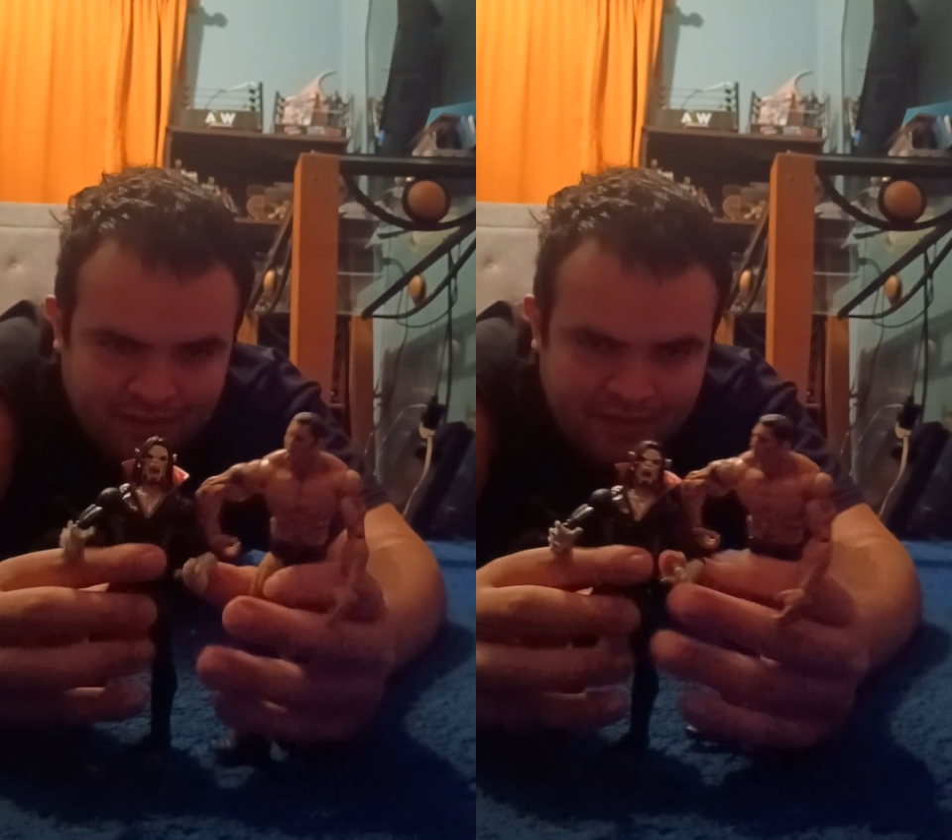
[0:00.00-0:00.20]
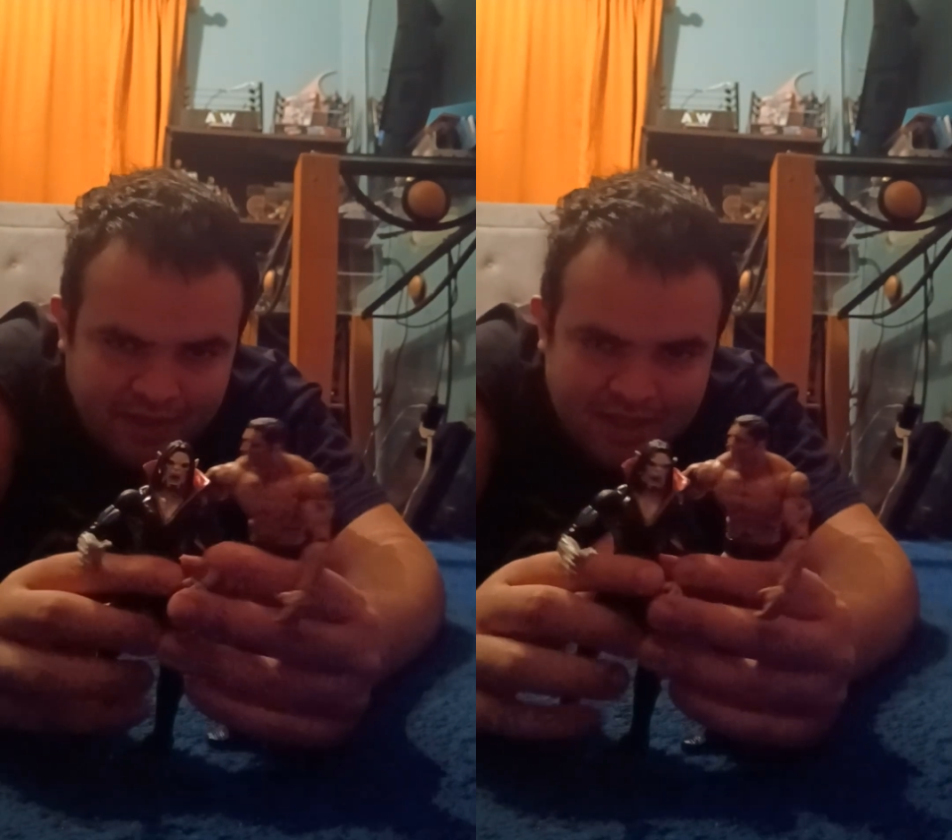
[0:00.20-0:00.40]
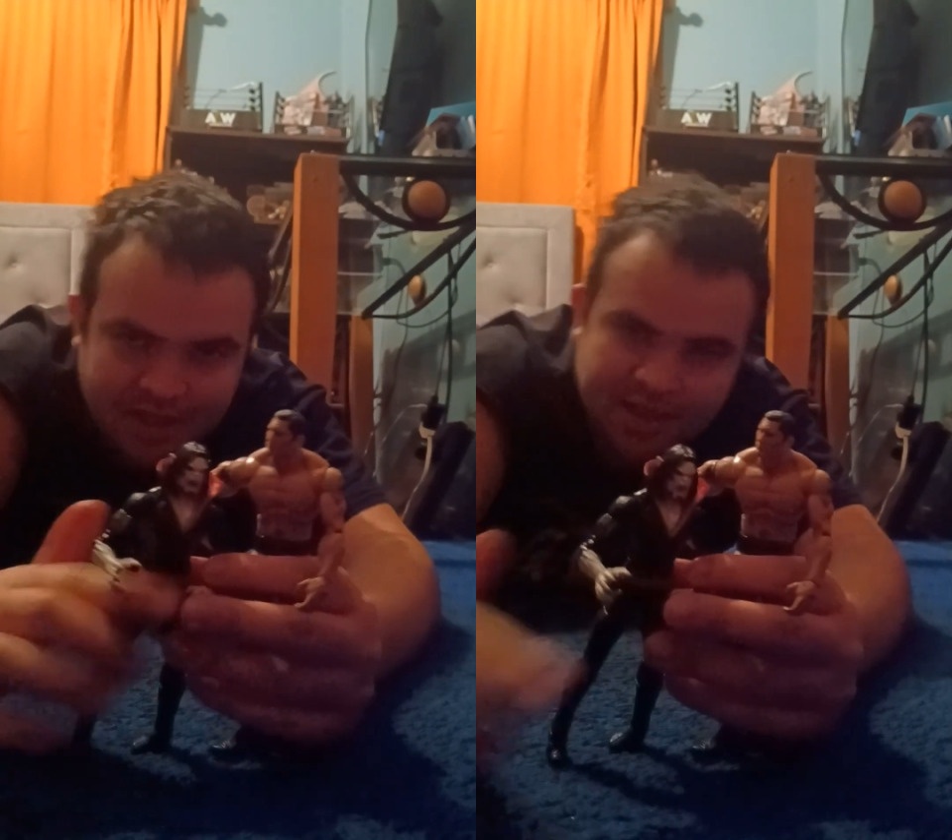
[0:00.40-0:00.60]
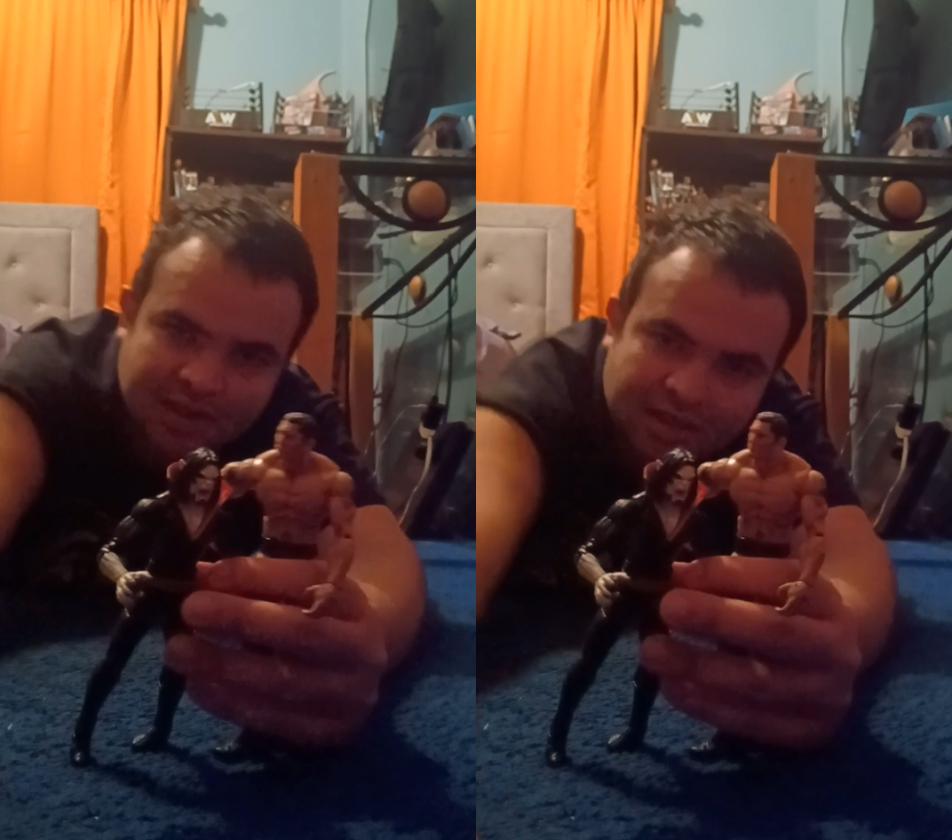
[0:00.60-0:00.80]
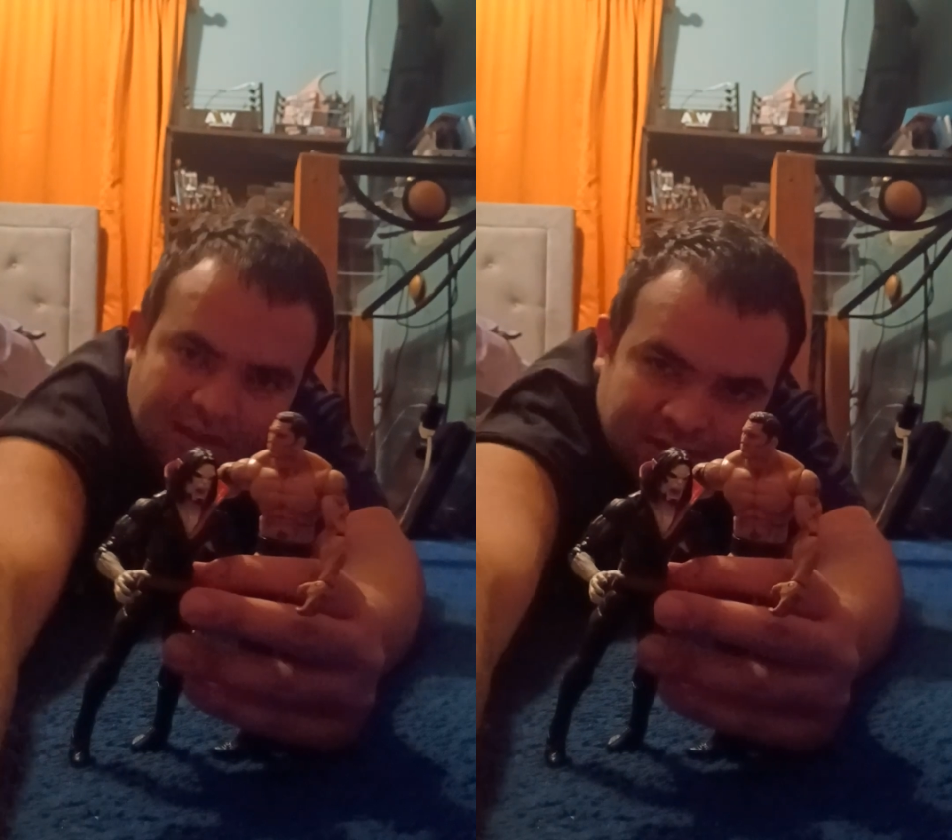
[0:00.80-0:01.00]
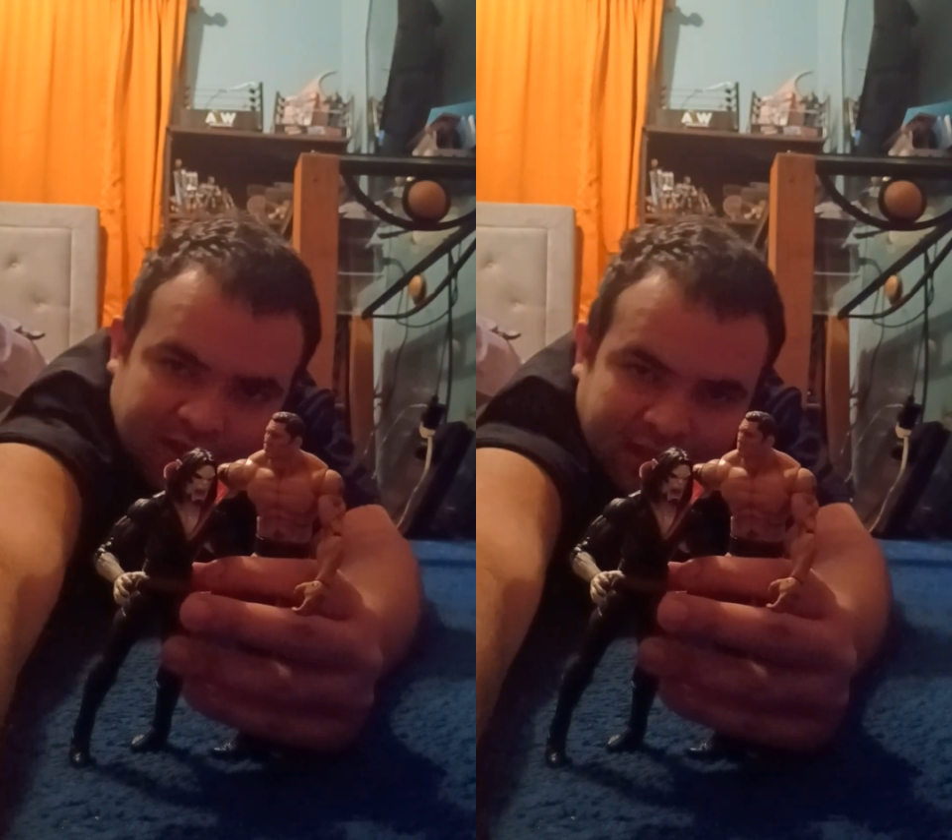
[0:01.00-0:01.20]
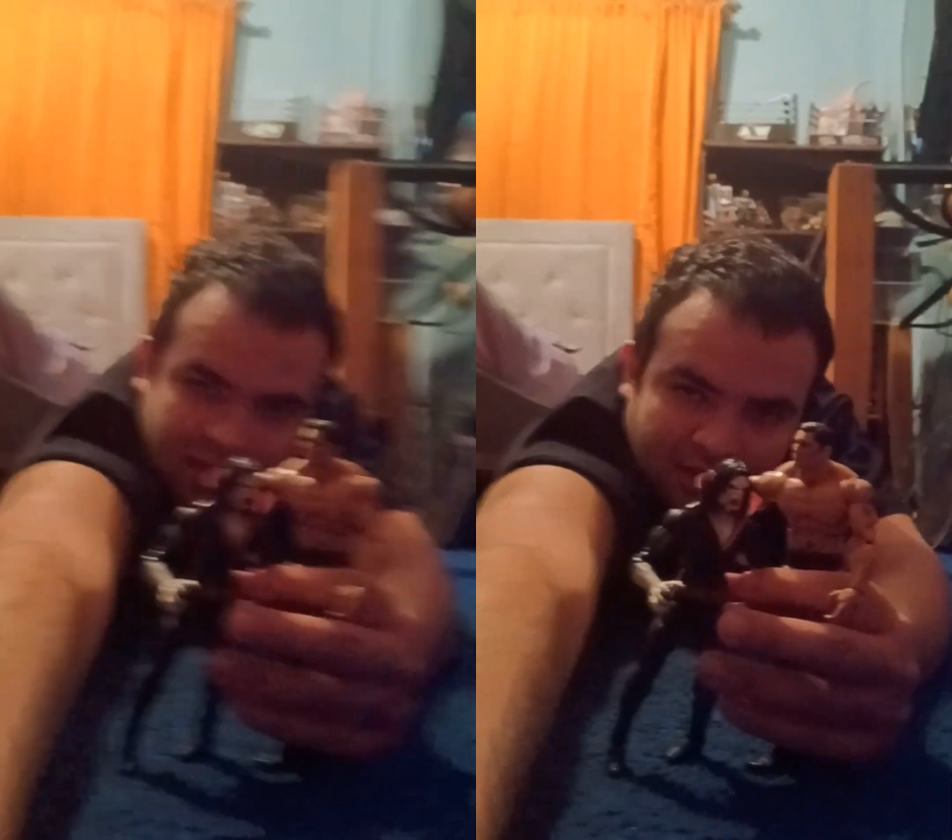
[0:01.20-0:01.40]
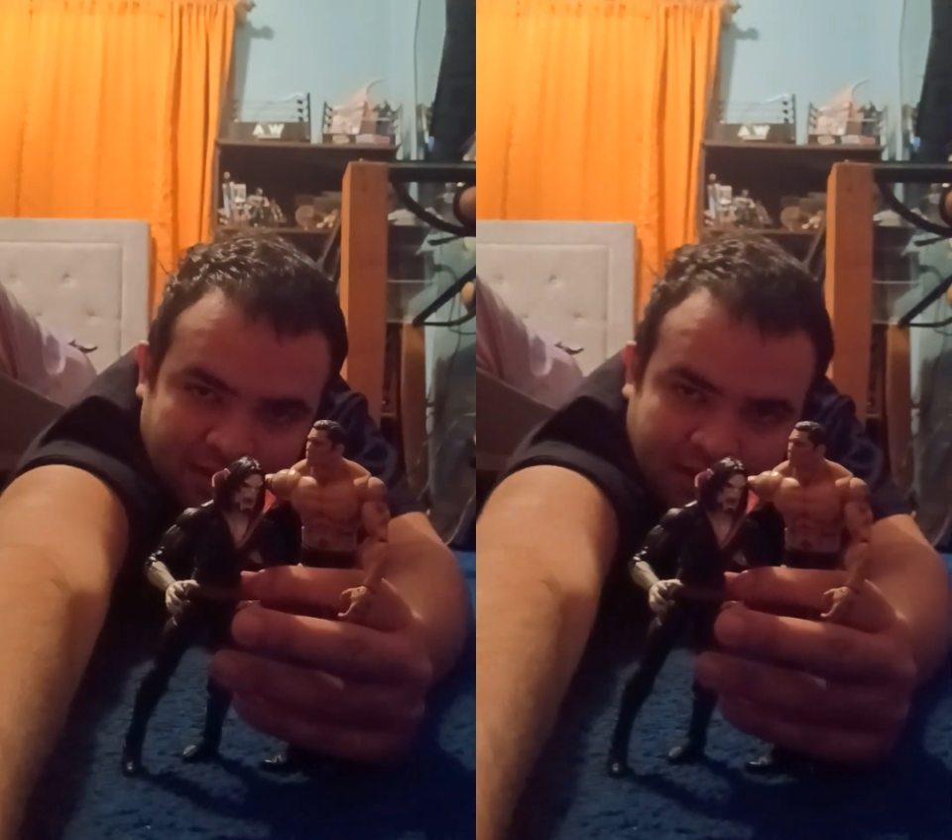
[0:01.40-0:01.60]
face against right
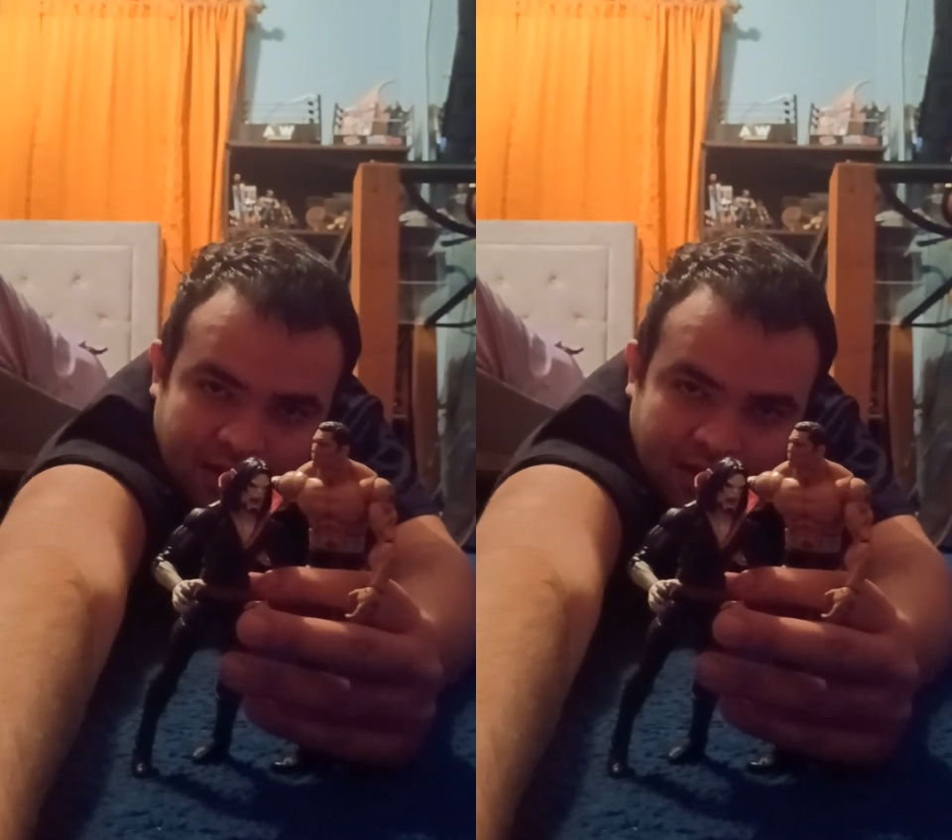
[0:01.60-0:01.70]
now.